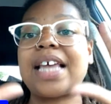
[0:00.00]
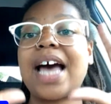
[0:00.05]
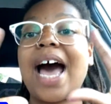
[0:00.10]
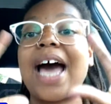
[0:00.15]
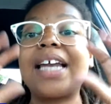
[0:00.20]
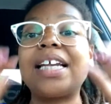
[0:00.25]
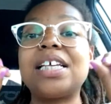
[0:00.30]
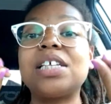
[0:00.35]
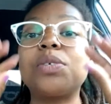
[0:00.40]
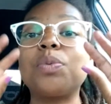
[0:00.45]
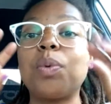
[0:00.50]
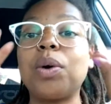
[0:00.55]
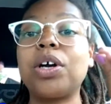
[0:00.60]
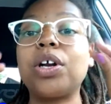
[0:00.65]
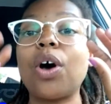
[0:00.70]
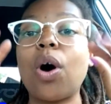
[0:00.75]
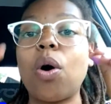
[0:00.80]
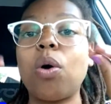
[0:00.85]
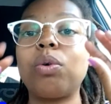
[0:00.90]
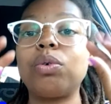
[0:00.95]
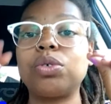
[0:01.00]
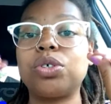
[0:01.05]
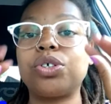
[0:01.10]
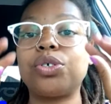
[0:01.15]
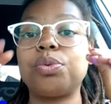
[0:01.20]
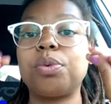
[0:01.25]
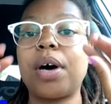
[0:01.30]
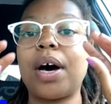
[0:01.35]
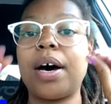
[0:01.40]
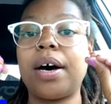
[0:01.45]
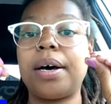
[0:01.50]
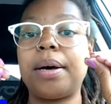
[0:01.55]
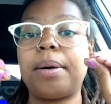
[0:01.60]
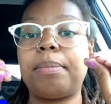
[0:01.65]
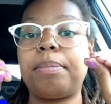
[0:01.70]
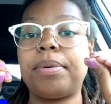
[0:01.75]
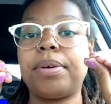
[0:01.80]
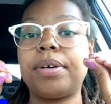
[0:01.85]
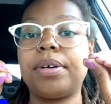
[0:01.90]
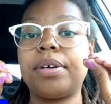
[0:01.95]
that is what holds you
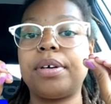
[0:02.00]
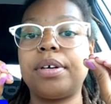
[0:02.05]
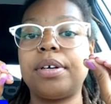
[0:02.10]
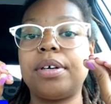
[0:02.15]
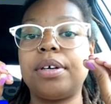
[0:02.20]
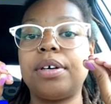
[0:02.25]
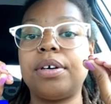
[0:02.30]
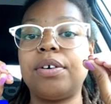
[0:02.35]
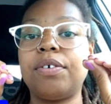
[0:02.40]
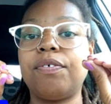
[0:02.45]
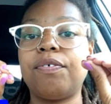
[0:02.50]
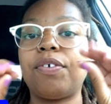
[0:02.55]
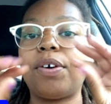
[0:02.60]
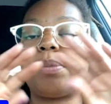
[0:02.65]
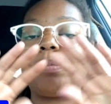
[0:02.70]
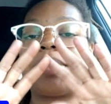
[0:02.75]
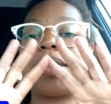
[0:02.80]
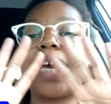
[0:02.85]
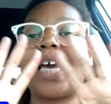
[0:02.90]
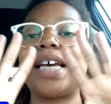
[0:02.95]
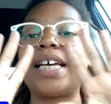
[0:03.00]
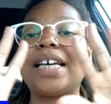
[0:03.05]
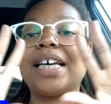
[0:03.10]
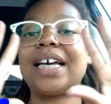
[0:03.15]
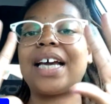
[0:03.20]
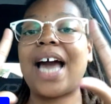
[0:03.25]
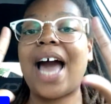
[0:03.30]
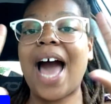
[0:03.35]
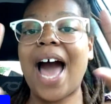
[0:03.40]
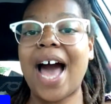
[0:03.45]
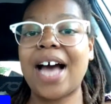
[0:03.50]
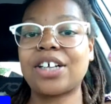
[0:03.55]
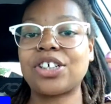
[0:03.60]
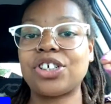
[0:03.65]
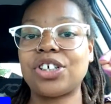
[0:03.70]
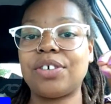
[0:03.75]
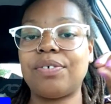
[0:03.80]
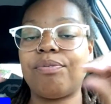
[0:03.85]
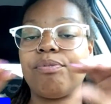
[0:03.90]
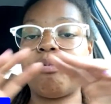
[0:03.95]
up from taking
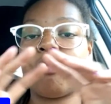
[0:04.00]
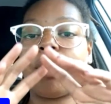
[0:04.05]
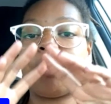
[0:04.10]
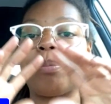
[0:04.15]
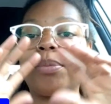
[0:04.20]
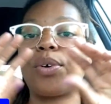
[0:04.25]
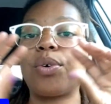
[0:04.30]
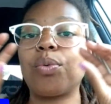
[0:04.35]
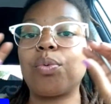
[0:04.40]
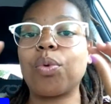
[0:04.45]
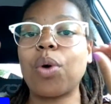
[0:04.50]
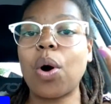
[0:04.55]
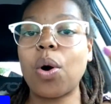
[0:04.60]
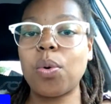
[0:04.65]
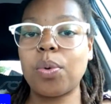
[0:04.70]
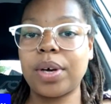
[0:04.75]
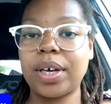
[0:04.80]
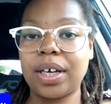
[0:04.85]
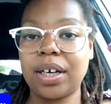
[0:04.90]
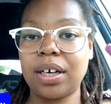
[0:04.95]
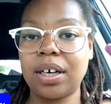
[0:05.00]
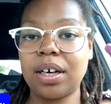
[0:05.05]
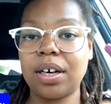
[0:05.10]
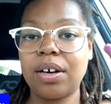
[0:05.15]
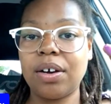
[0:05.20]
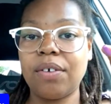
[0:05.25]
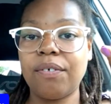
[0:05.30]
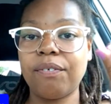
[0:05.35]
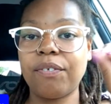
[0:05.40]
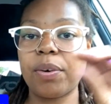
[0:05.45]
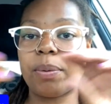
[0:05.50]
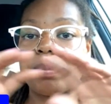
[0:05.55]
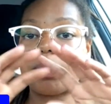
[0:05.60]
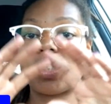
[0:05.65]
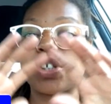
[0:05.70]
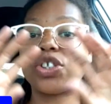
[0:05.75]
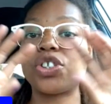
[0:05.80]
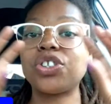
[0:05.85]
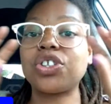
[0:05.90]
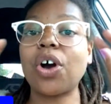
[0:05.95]
action, from growing, from
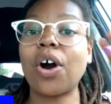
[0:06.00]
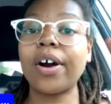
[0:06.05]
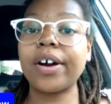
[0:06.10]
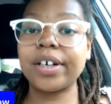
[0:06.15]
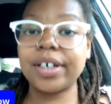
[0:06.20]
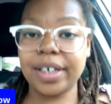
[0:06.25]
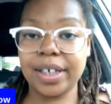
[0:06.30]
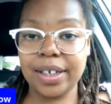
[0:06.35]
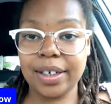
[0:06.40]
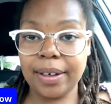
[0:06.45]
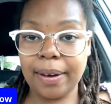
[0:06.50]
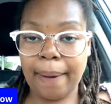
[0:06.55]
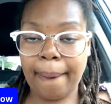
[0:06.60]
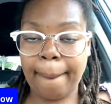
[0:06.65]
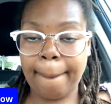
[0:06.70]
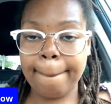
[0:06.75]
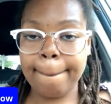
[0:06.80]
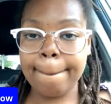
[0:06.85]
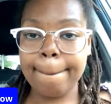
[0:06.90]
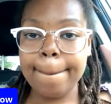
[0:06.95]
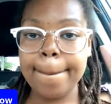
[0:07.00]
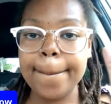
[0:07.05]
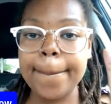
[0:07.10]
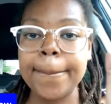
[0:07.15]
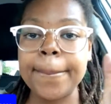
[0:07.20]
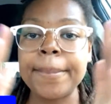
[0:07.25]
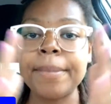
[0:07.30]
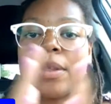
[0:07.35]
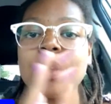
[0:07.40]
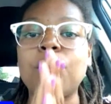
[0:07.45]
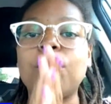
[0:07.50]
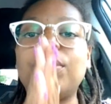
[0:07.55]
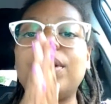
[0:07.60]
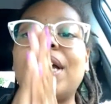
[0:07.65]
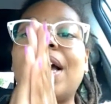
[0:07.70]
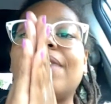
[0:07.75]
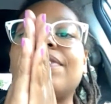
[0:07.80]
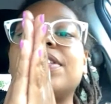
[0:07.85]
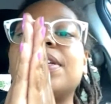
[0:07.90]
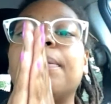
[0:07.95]
starting.
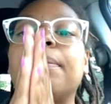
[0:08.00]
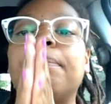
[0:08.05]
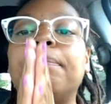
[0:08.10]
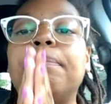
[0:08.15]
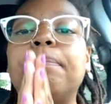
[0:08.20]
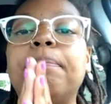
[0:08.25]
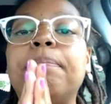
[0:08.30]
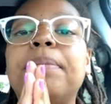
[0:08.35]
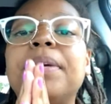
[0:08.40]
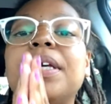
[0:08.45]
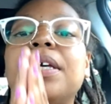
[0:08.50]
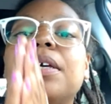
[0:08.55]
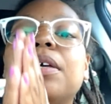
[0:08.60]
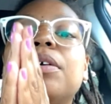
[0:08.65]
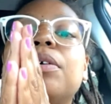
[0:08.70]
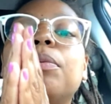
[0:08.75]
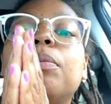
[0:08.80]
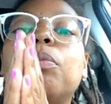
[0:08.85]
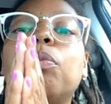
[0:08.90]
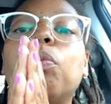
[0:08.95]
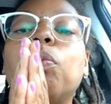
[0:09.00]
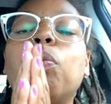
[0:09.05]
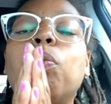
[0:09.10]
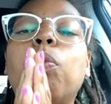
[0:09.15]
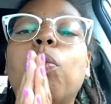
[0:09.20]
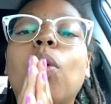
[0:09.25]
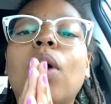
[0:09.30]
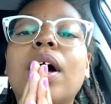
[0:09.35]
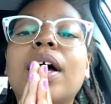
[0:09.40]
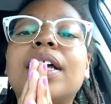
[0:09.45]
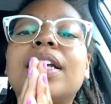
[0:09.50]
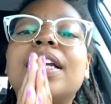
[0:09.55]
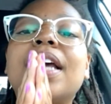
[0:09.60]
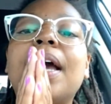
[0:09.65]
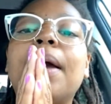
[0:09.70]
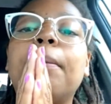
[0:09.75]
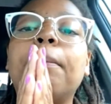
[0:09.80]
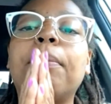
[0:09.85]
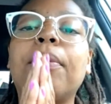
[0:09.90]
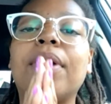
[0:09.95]
We have to be
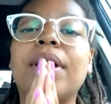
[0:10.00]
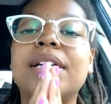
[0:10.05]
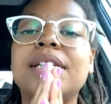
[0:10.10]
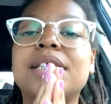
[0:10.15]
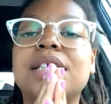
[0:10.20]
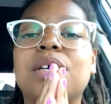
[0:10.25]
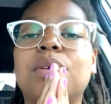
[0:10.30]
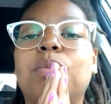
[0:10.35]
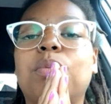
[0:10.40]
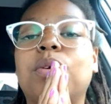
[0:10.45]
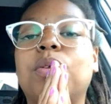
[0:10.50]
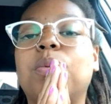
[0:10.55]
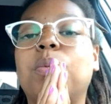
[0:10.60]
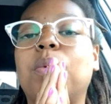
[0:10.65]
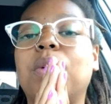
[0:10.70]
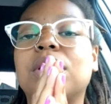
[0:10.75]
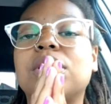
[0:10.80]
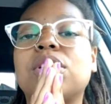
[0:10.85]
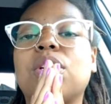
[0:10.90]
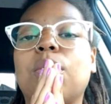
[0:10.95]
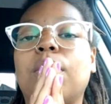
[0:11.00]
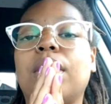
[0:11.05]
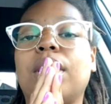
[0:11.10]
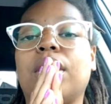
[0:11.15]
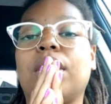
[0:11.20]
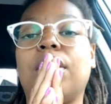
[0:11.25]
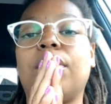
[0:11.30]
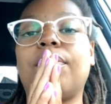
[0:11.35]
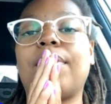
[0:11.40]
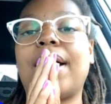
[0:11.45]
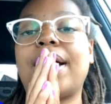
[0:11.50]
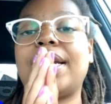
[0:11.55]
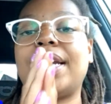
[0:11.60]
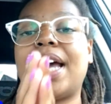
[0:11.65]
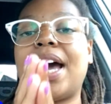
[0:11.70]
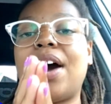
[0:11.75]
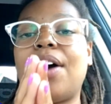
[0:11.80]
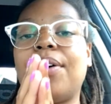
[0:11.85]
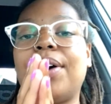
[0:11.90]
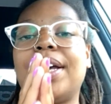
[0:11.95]
one and present with what's going on
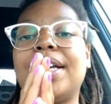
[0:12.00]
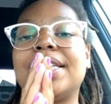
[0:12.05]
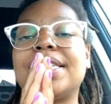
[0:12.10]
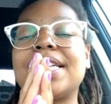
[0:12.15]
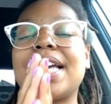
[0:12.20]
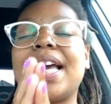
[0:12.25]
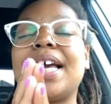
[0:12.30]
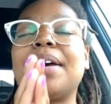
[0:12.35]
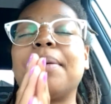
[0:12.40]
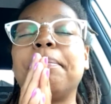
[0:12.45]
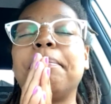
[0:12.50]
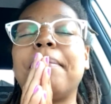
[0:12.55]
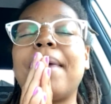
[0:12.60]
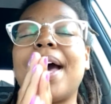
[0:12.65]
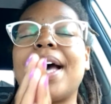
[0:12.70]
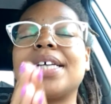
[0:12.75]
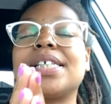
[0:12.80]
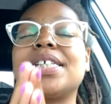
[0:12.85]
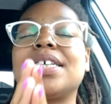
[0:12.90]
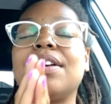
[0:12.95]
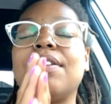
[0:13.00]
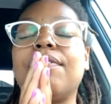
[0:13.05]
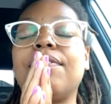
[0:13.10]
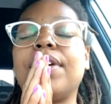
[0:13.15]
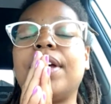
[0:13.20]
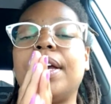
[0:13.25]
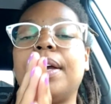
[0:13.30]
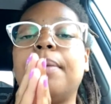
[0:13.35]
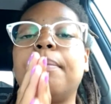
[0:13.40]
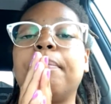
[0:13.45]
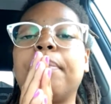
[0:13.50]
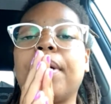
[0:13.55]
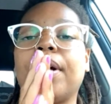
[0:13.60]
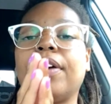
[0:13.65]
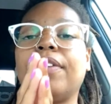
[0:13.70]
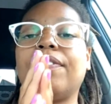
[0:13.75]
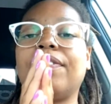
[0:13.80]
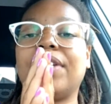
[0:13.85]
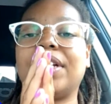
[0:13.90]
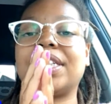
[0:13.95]
right now and take massive
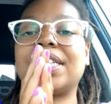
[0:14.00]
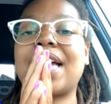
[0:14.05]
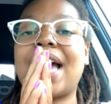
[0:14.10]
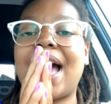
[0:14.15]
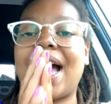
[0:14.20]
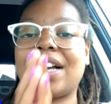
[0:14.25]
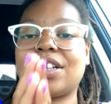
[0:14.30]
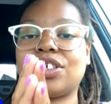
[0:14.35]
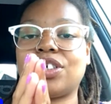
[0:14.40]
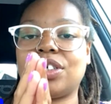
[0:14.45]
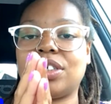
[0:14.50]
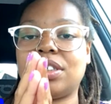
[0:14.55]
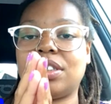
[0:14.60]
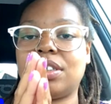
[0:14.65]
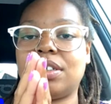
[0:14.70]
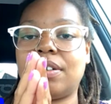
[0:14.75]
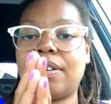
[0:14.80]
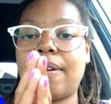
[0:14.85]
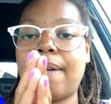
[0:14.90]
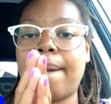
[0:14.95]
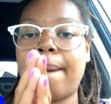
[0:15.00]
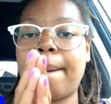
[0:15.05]
imperfect action.